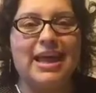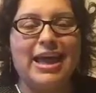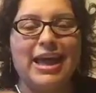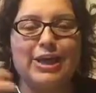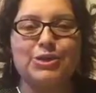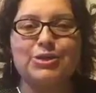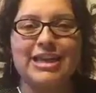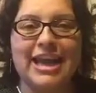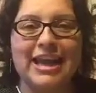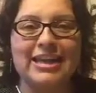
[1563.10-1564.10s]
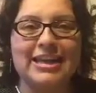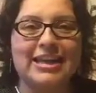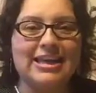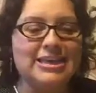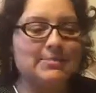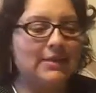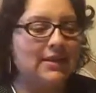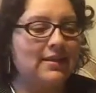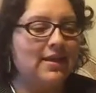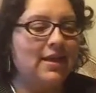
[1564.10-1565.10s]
entertained. It keeps me